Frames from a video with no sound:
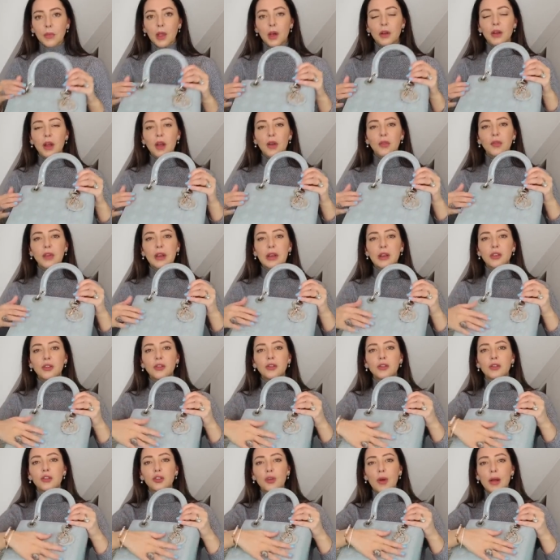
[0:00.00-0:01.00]
I don't have any
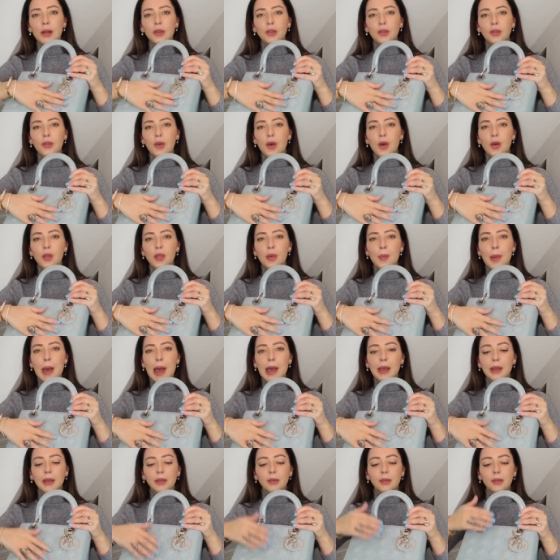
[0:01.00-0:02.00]
transfer on the
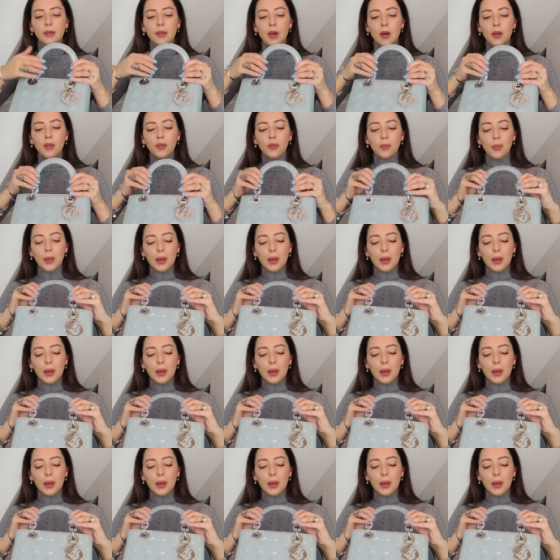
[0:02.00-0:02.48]
bag itself,